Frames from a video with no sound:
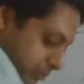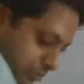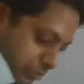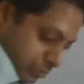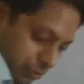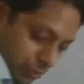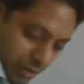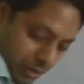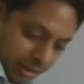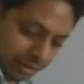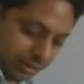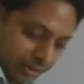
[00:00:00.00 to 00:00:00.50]

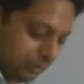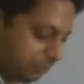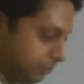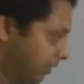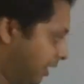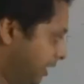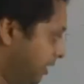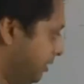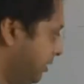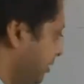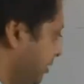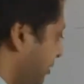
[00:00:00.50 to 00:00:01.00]
so I can
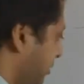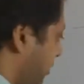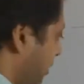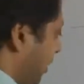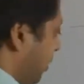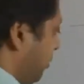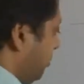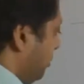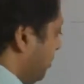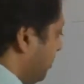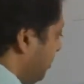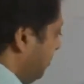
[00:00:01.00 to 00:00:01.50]
write it
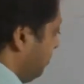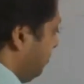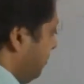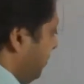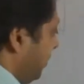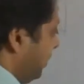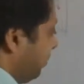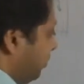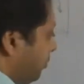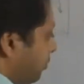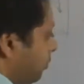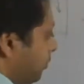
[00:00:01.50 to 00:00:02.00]
down in a
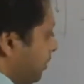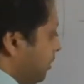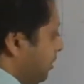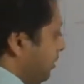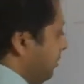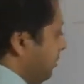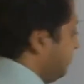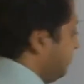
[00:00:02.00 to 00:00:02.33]
better way.